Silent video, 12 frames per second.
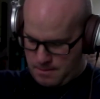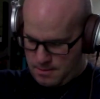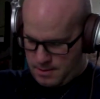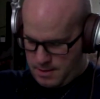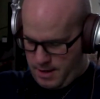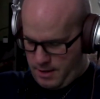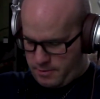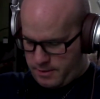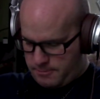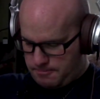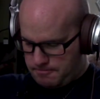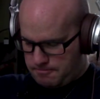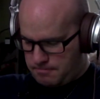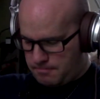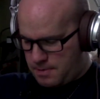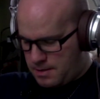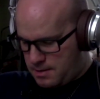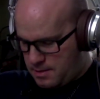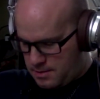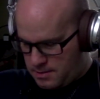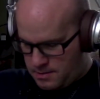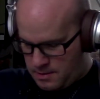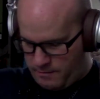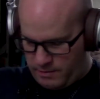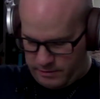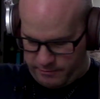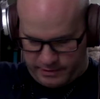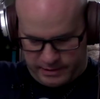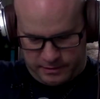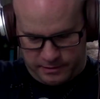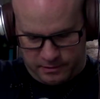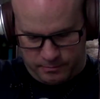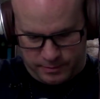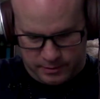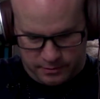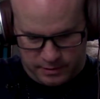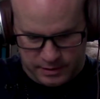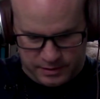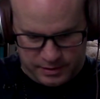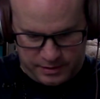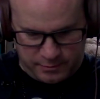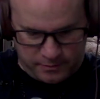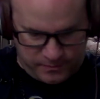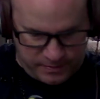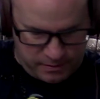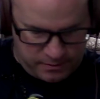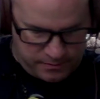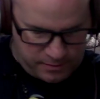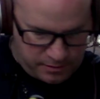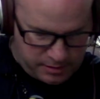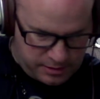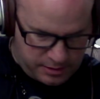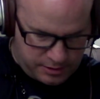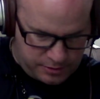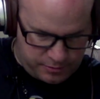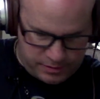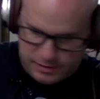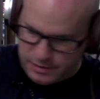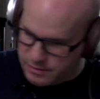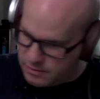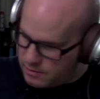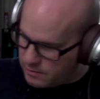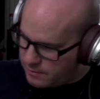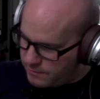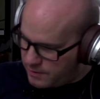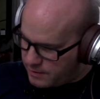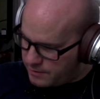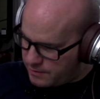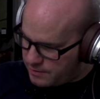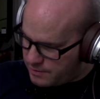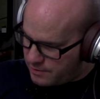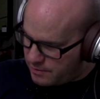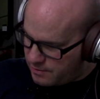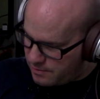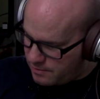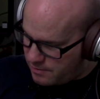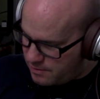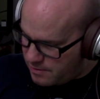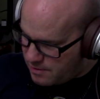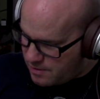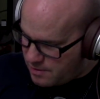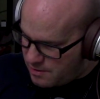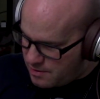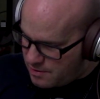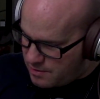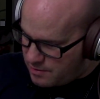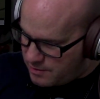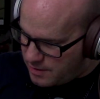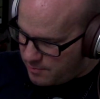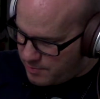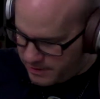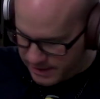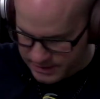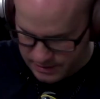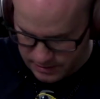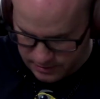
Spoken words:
Anyway, not really related to the computer. I just thought they were very, very interesting. Look, they've got these, that plastic.